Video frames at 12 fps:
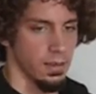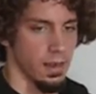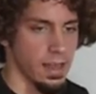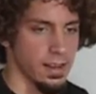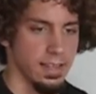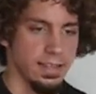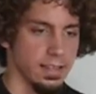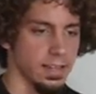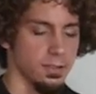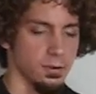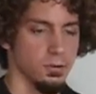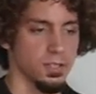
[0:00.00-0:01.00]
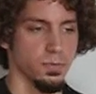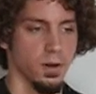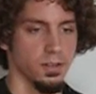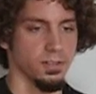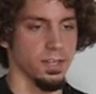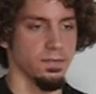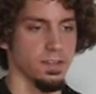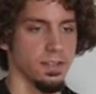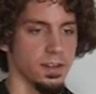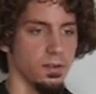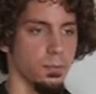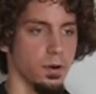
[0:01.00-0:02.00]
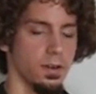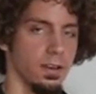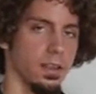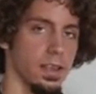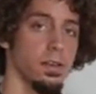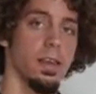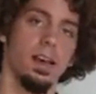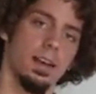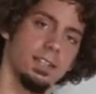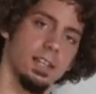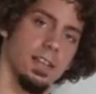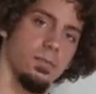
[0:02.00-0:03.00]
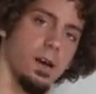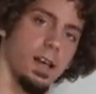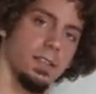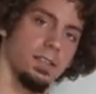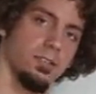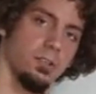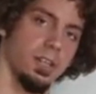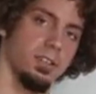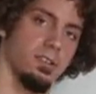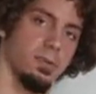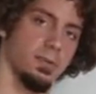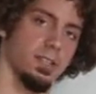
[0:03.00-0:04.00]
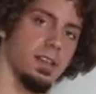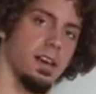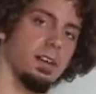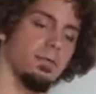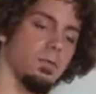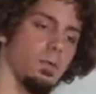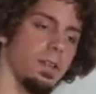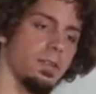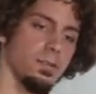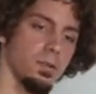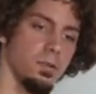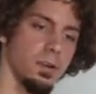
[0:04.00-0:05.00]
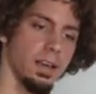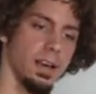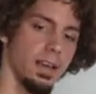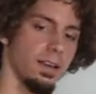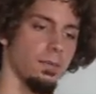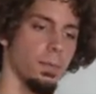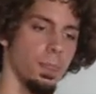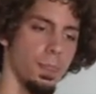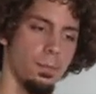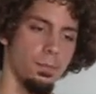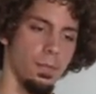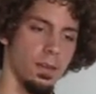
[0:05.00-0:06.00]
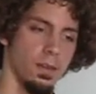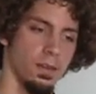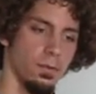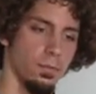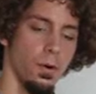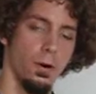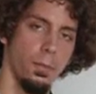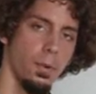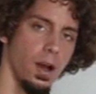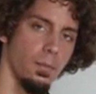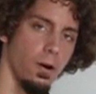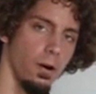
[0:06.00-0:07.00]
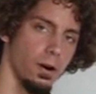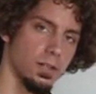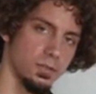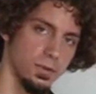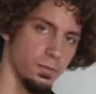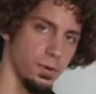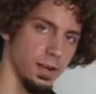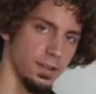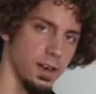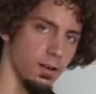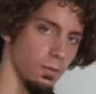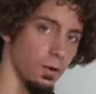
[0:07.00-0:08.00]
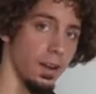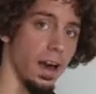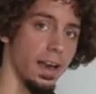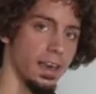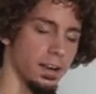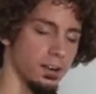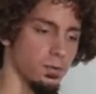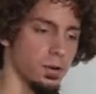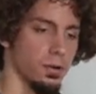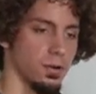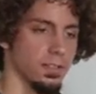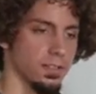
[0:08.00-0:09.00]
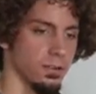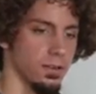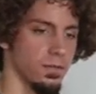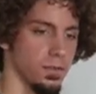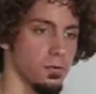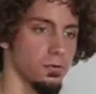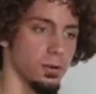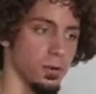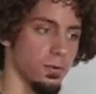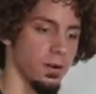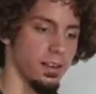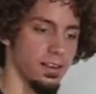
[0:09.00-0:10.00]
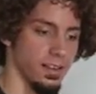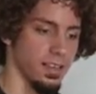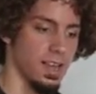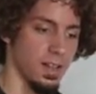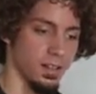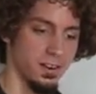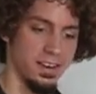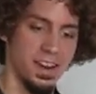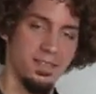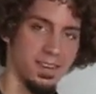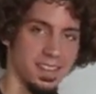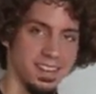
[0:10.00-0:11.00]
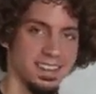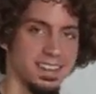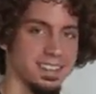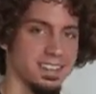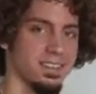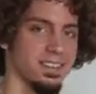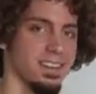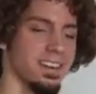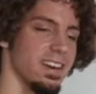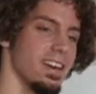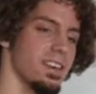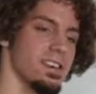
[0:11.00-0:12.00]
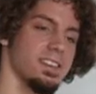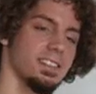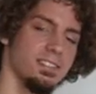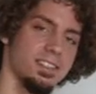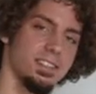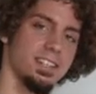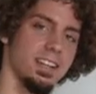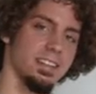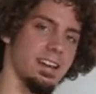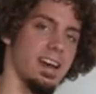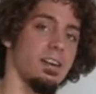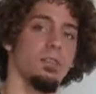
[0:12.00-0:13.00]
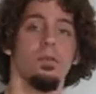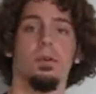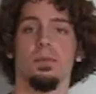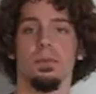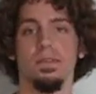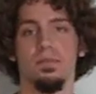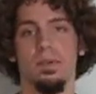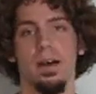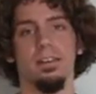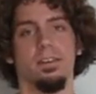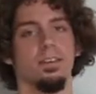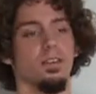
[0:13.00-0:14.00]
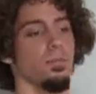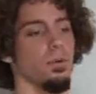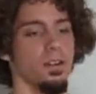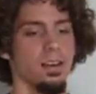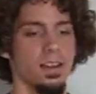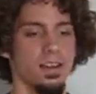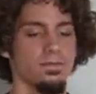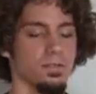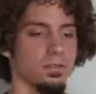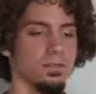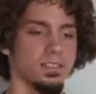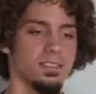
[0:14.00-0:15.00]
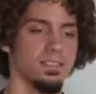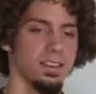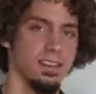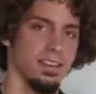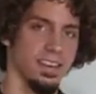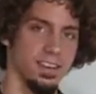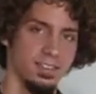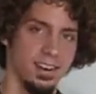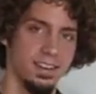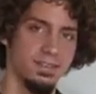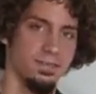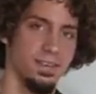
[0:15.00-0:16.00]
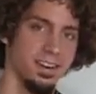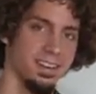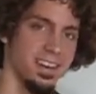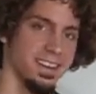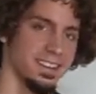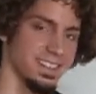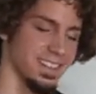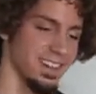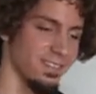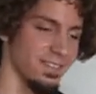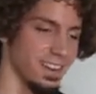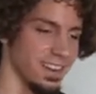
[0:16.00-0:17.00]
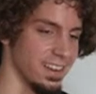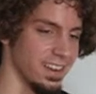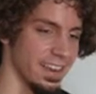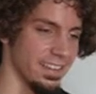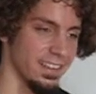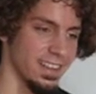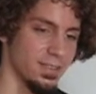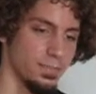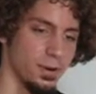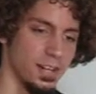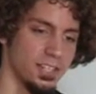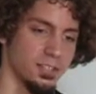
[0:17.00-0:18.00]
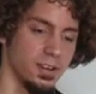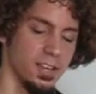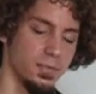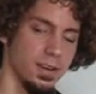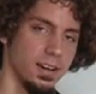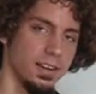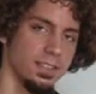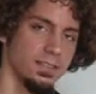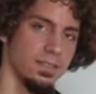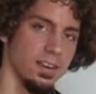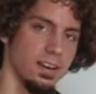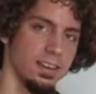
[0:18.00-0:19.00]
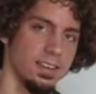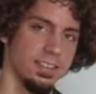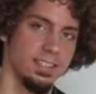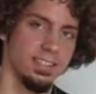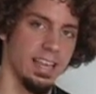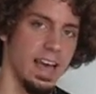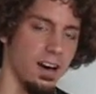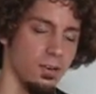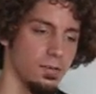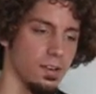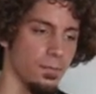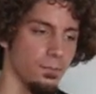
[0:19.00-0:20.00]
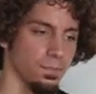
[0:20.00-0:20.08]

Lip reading: And he throws some other stuff in there, but actually in my transcription I went through and kind of bar by bar and sort of picked out what I hear him doing. So if you really want to learn everything that he's doing, you could check that out, or even better, put on headphones and try to figure it out yourself. It's pretty tricky because of his sound.